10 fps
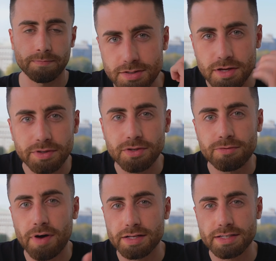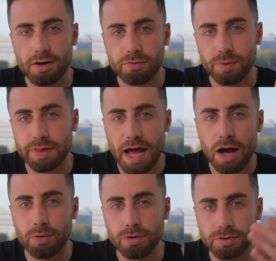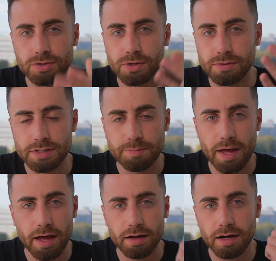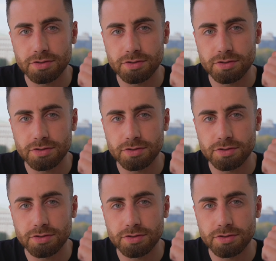And so if you do find yourself with an hour or two spare,